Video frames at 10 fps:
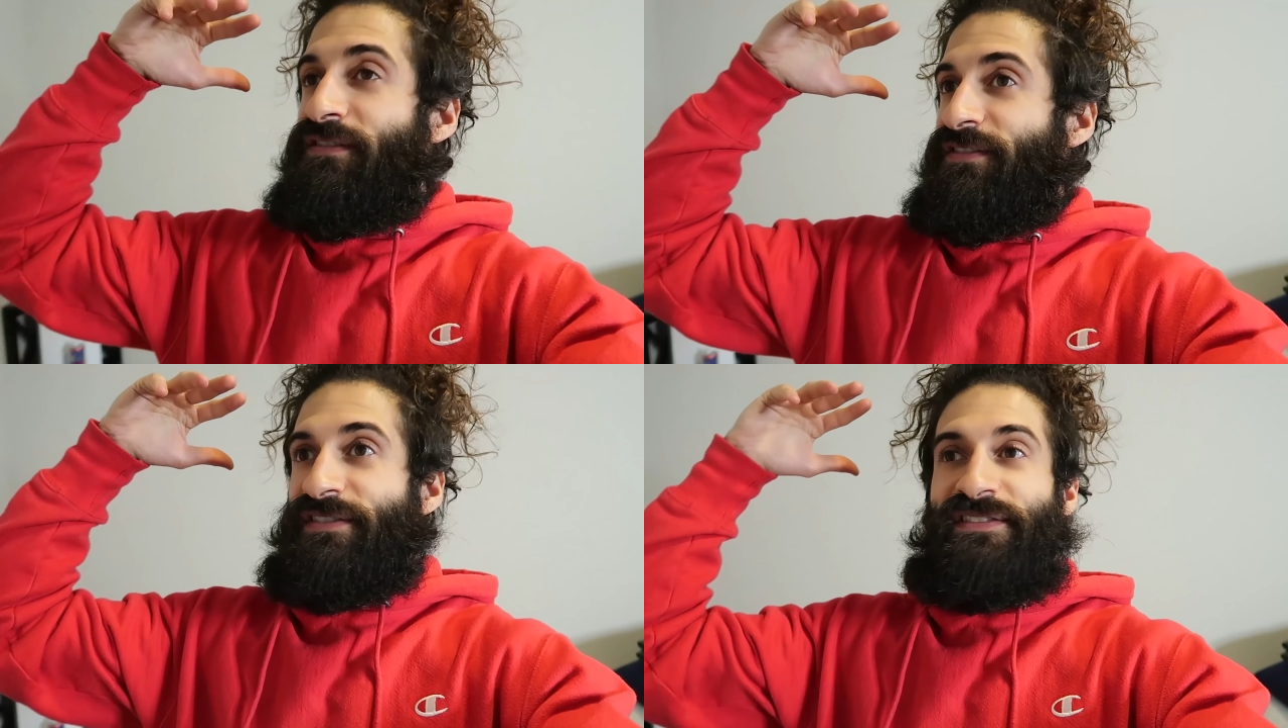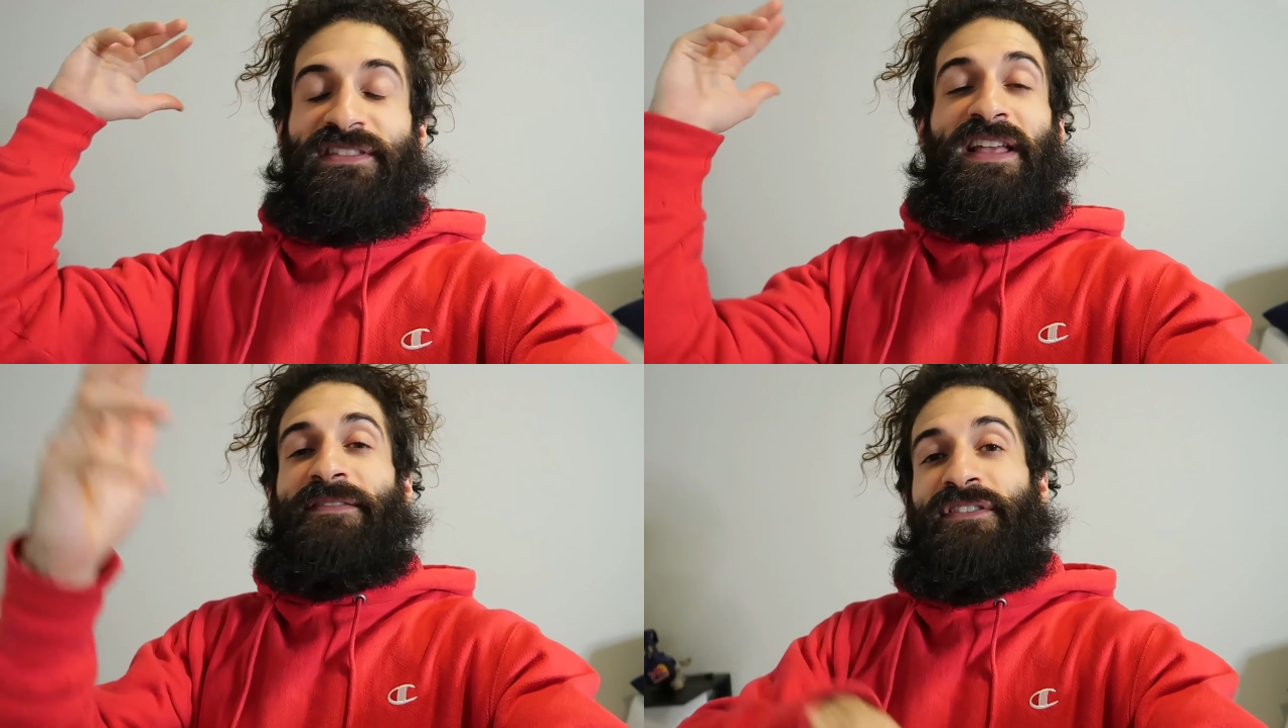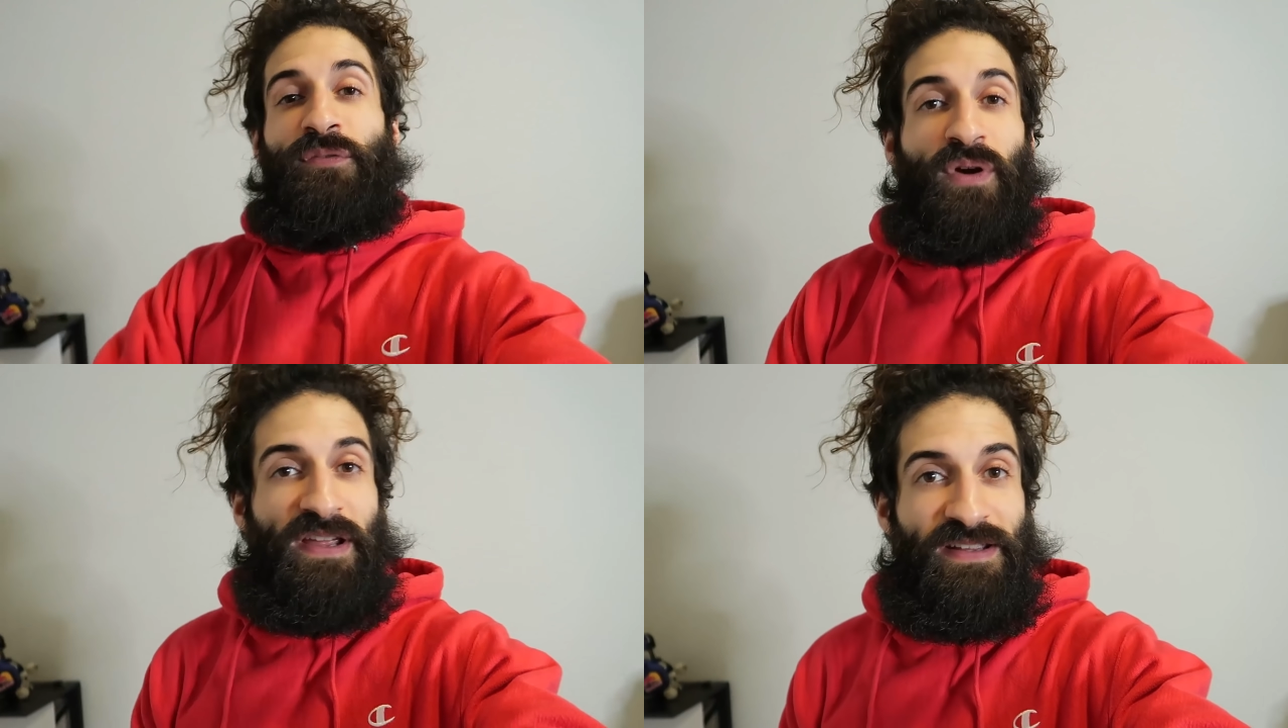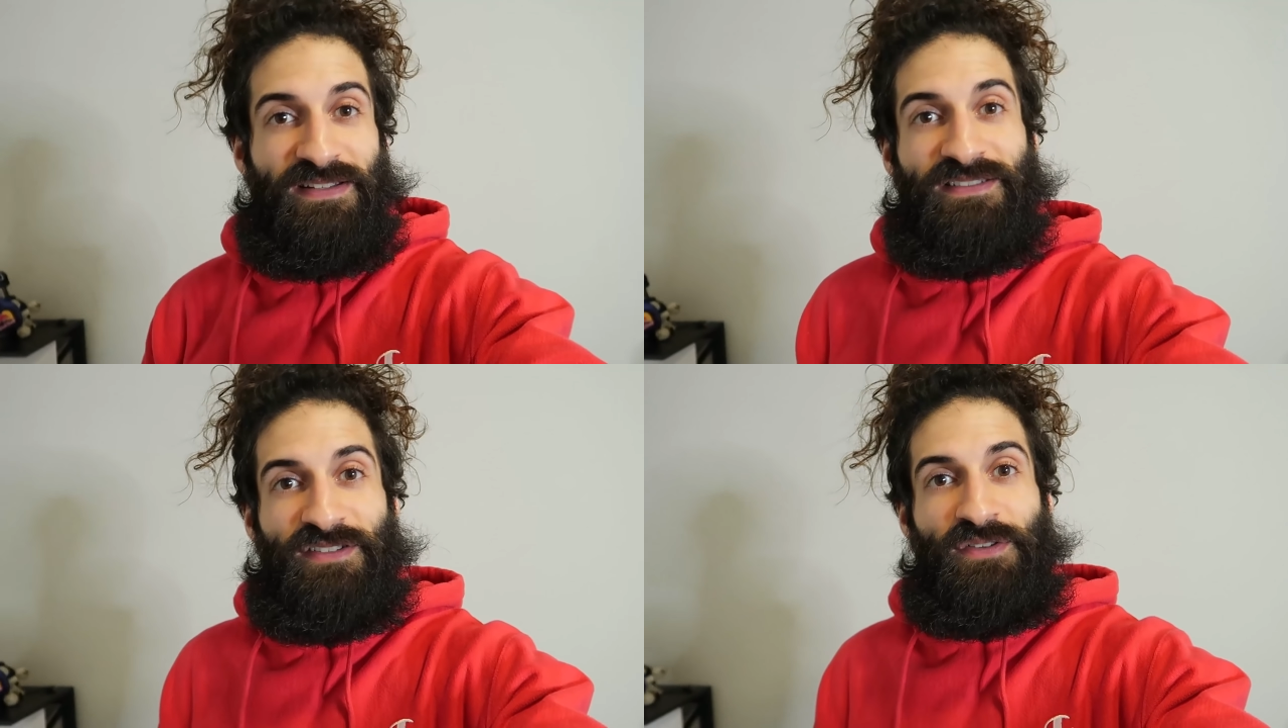just left and
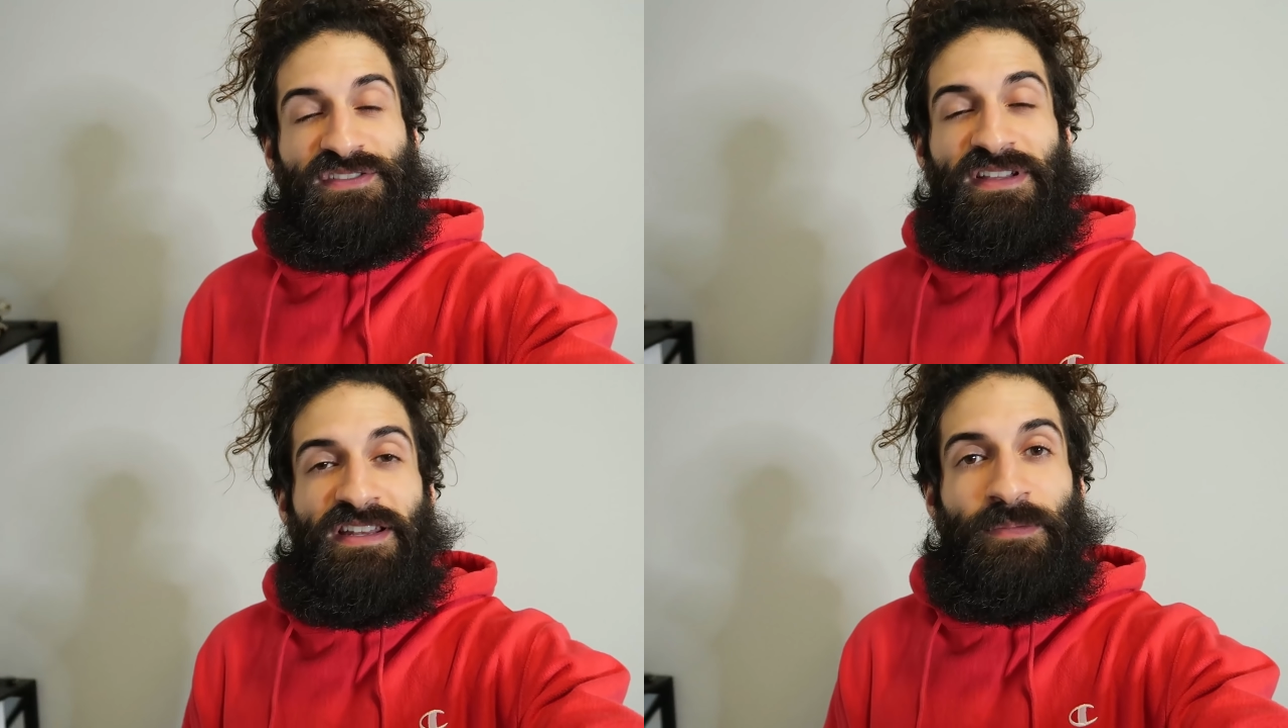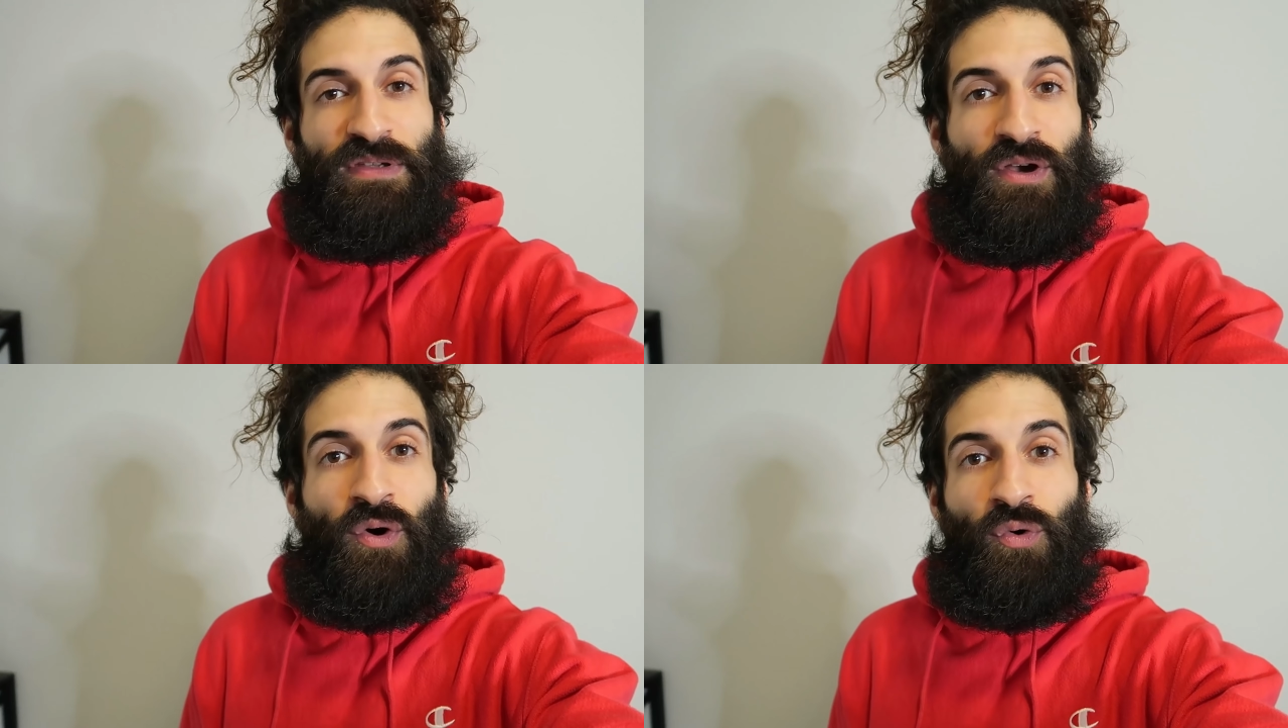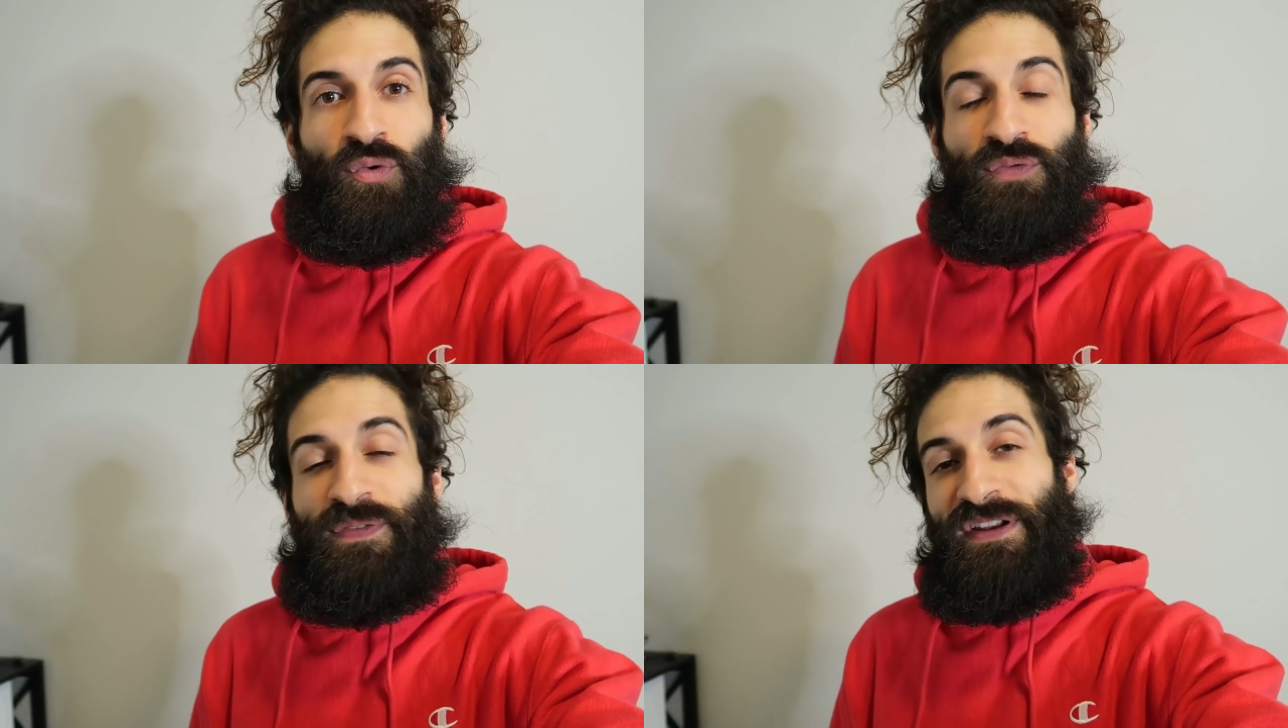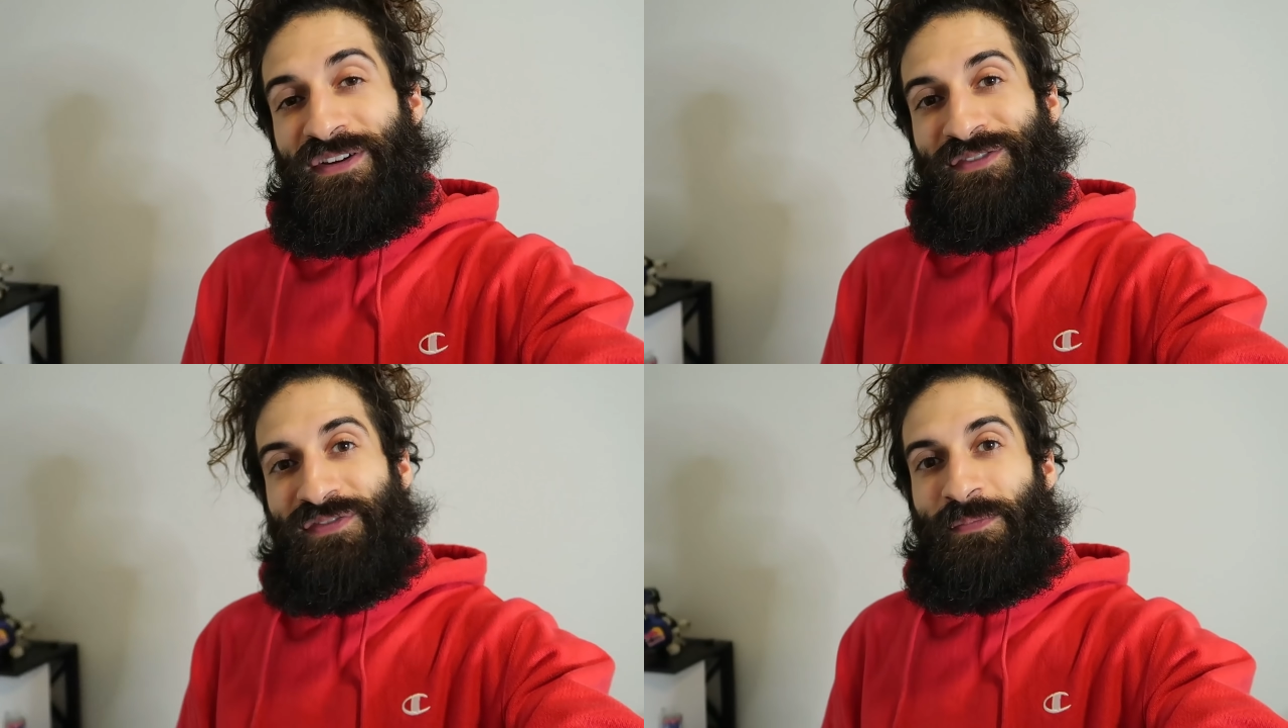right, you know, sending me old
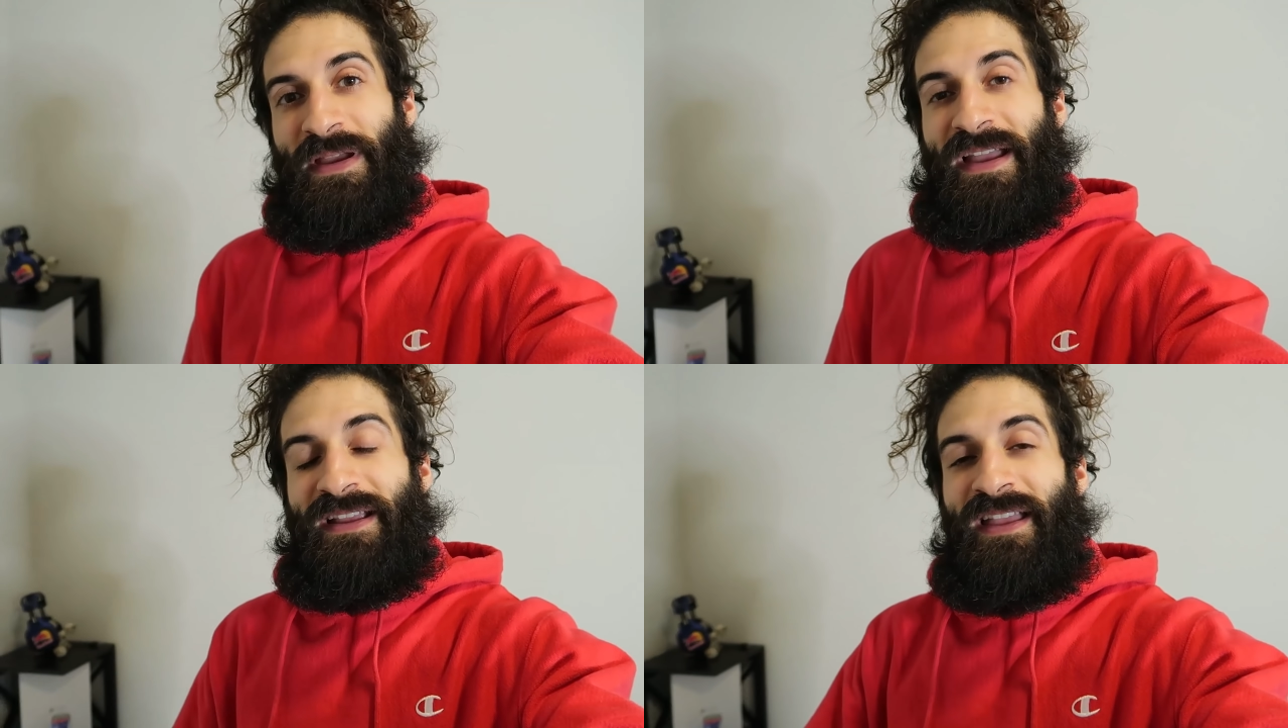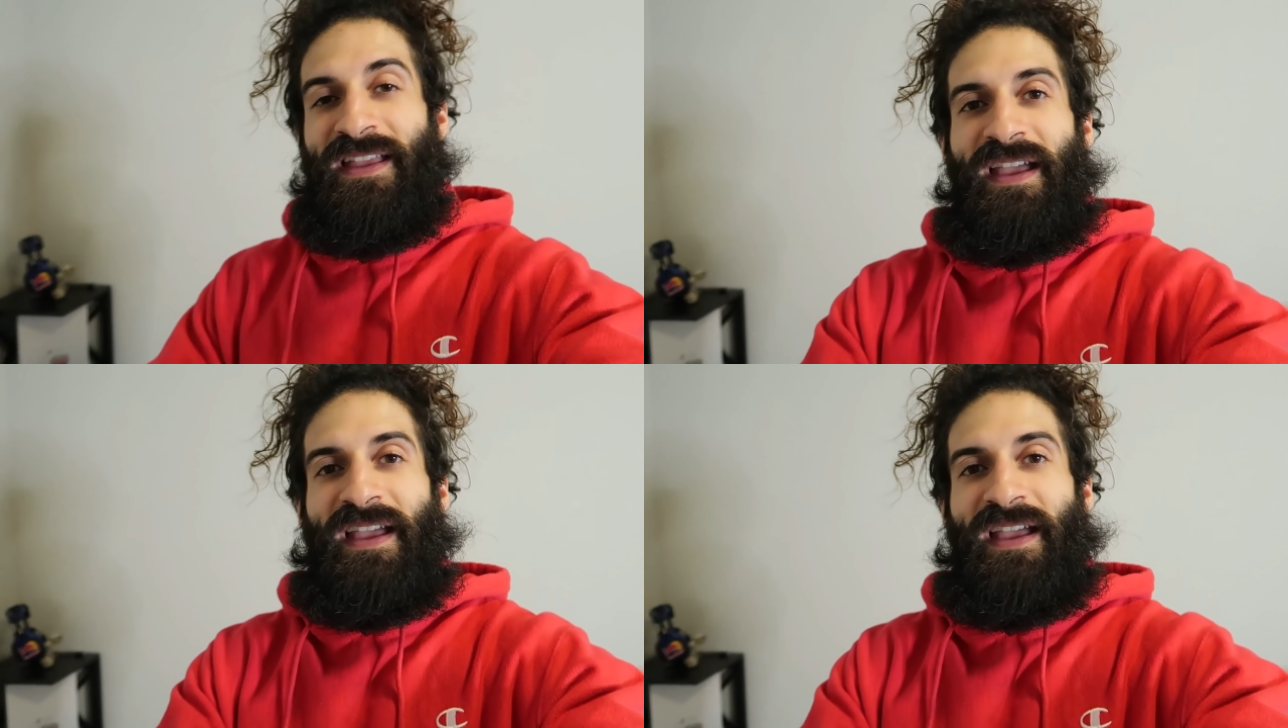videos from back